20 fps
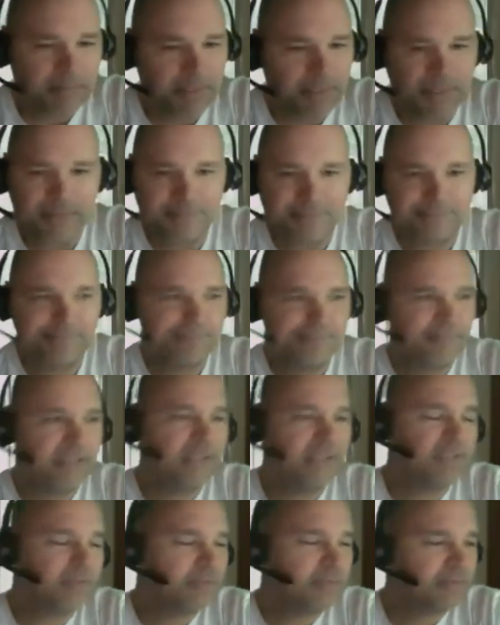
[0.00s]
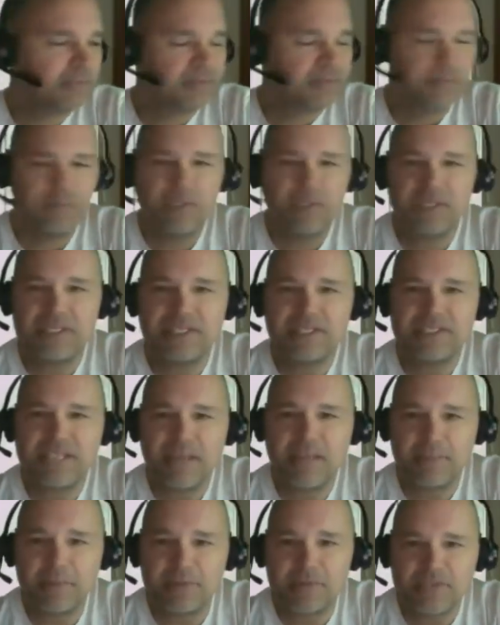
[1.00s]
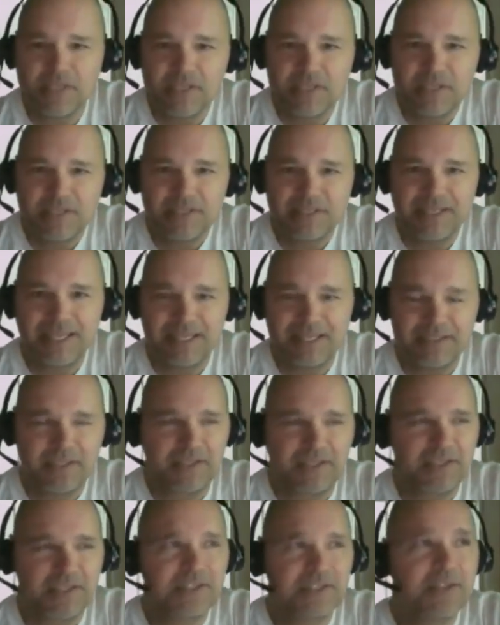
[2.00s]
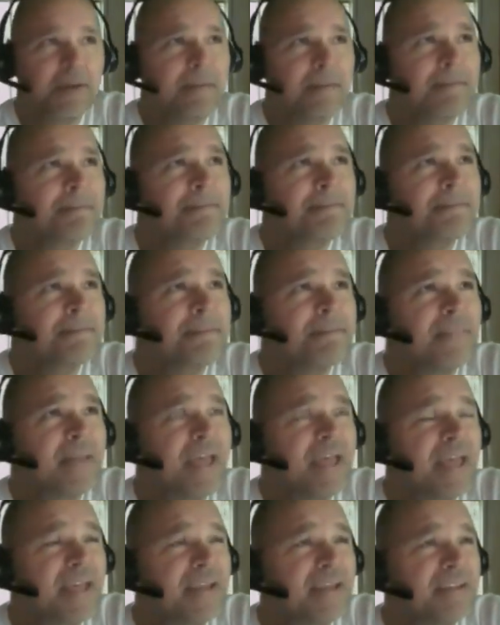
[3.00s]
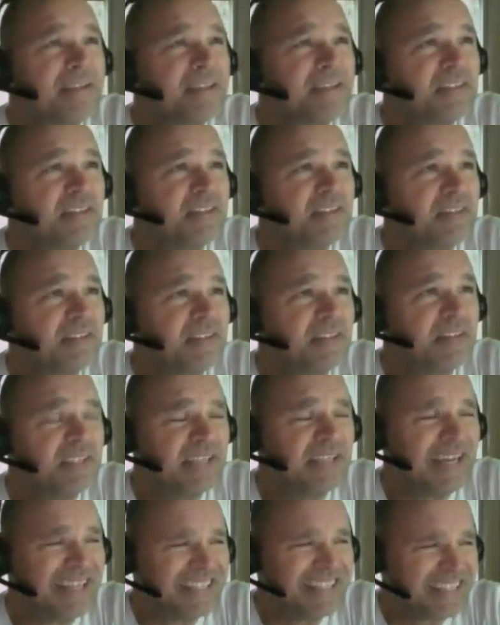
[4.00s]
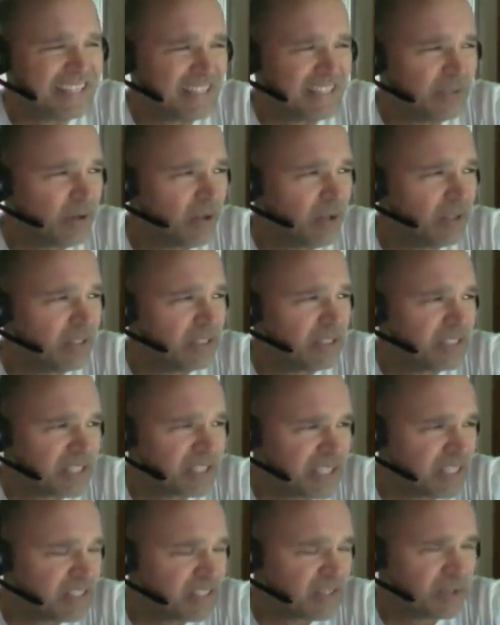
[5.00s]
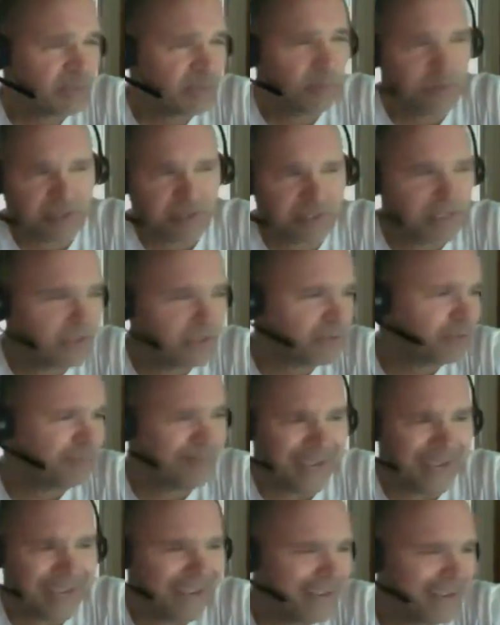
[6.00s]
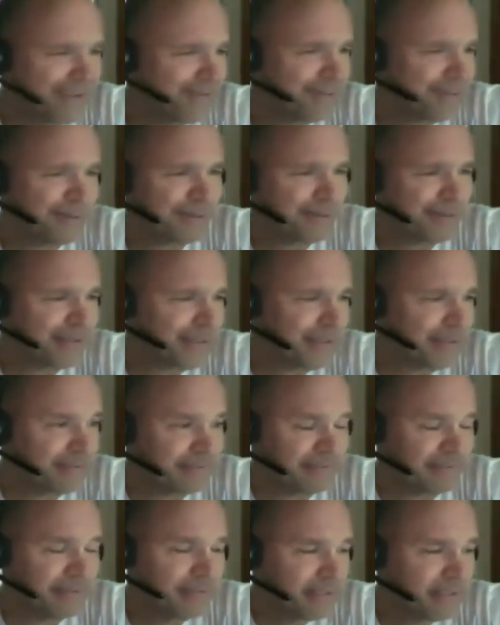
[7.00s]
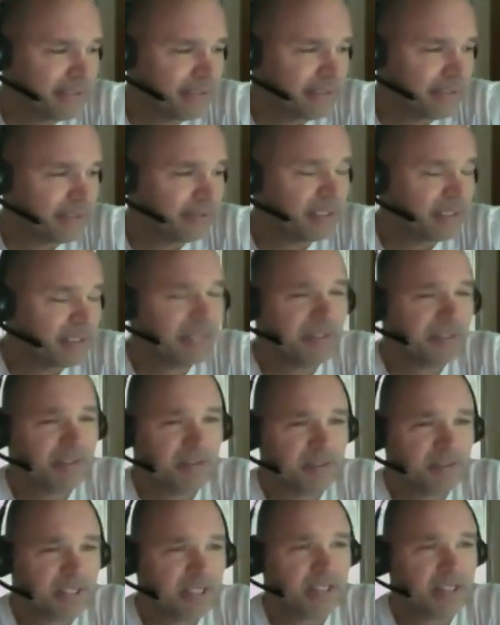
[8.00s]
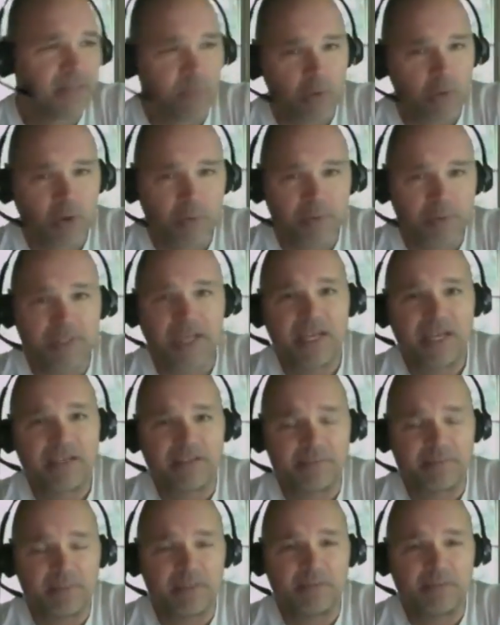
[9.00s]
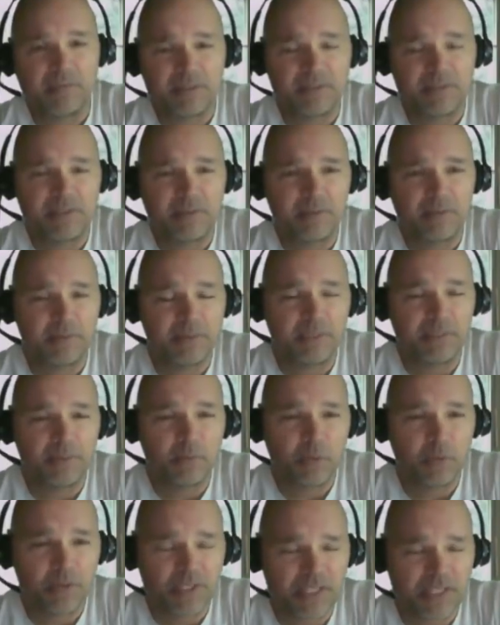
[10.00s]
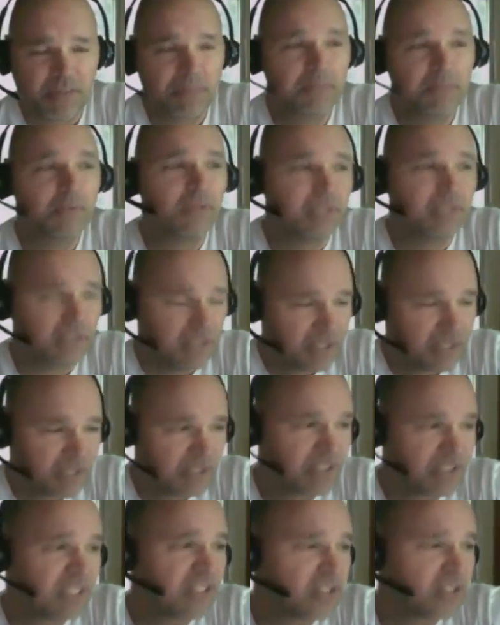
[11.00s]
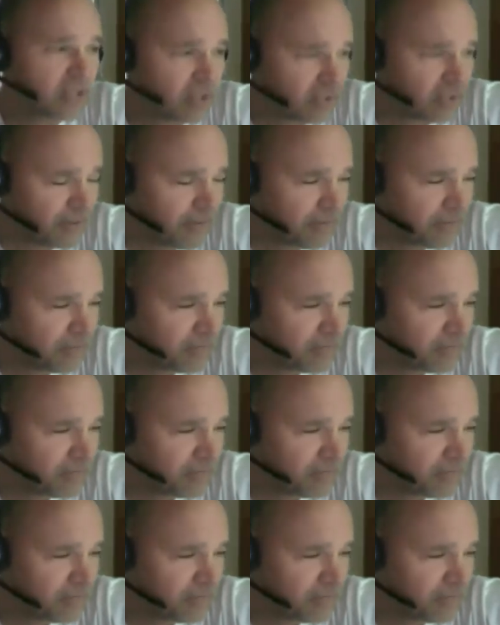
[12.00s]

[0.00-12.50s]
Uh, you know, a million examples like this and guy's getting all he sees her with another man or uh, you know not that there's anything wrong with that I mean, it would be more acceptable he sees her